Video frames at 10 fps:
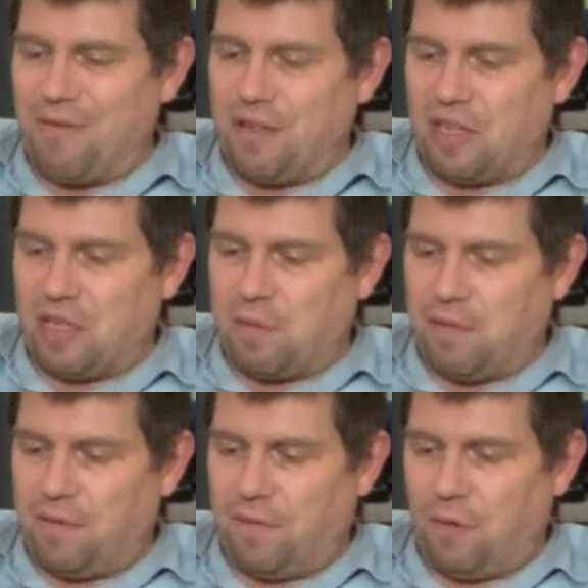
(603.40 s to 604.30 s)

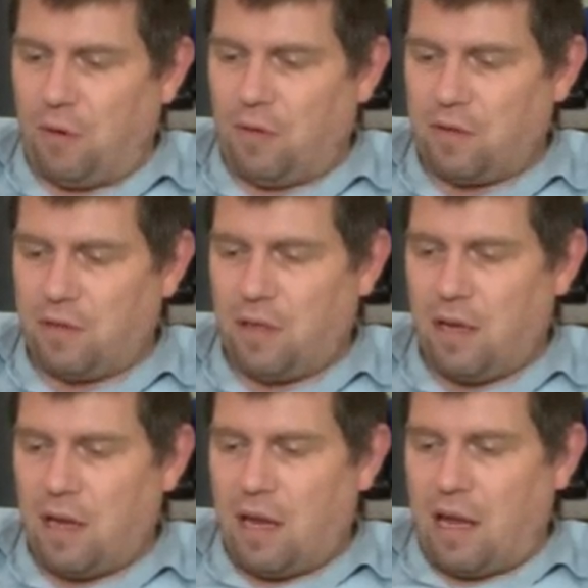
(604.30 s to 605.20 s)
irresistible force,
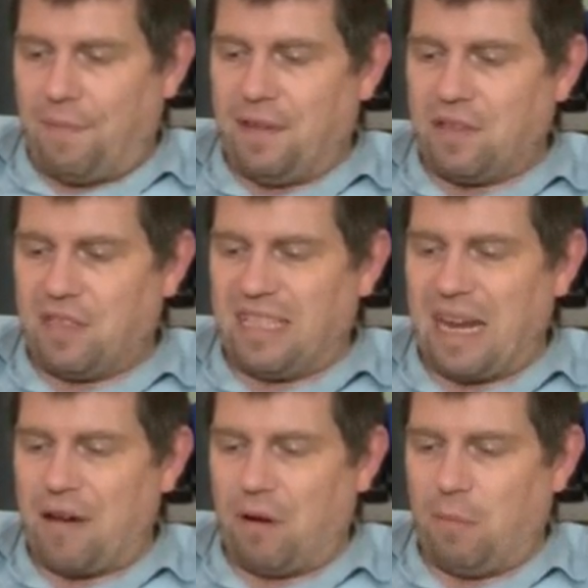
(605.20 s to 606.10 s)
and this
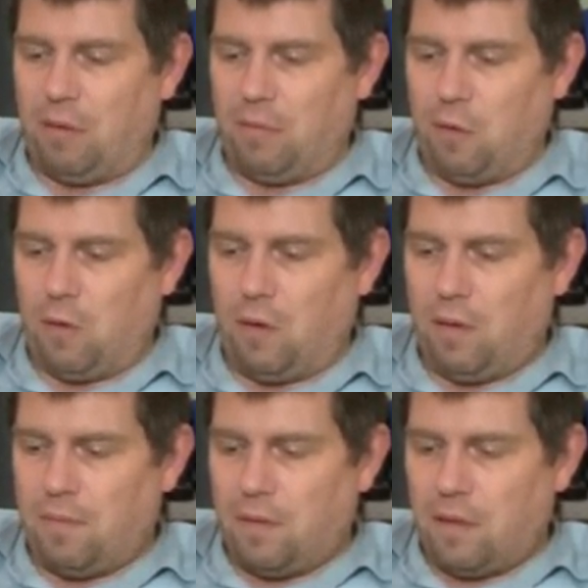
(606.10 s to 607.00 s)
terrible war
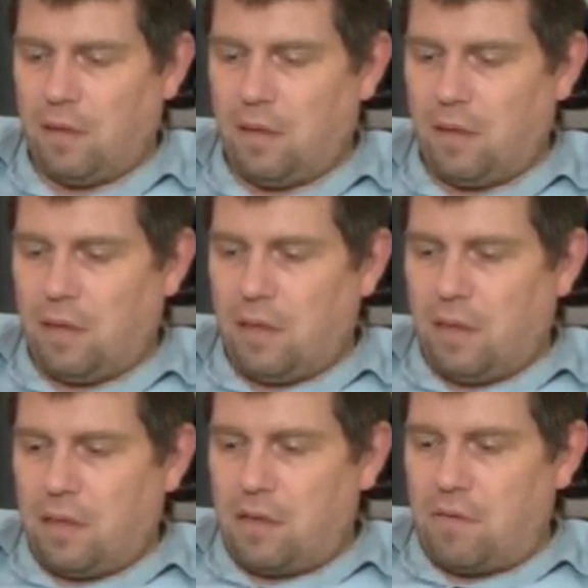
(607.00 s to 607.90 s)

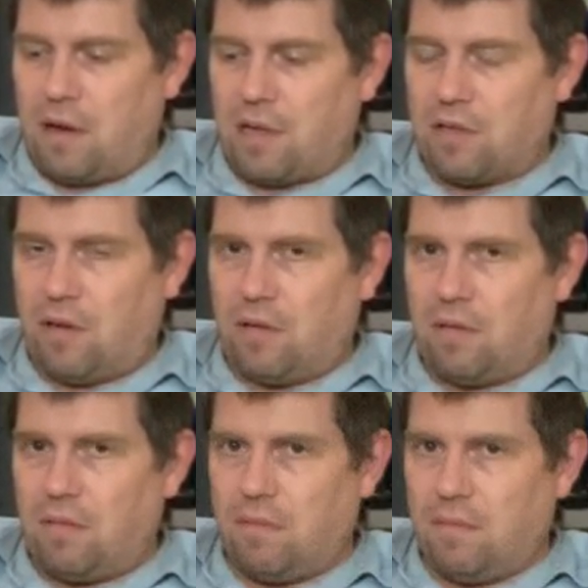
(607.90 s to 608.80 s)
drags on
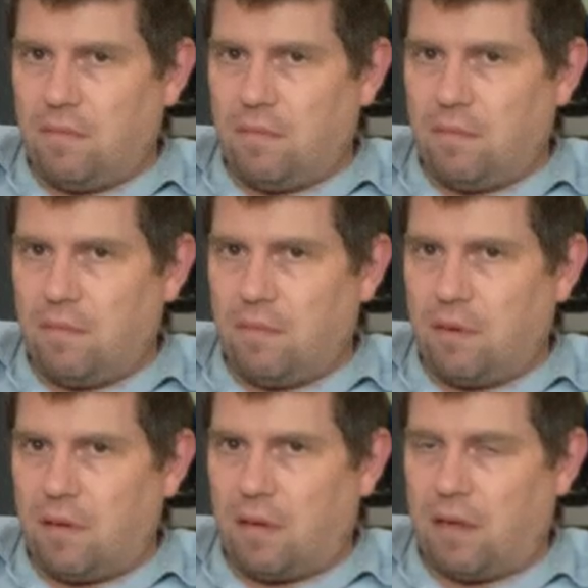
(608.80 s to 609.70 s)

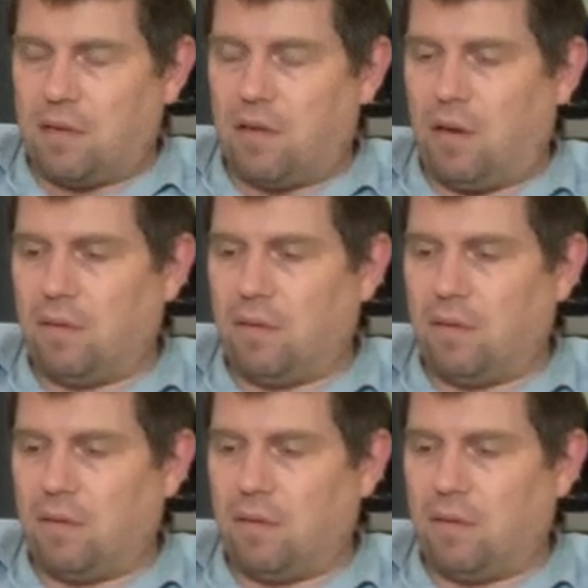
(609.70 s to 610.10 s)
and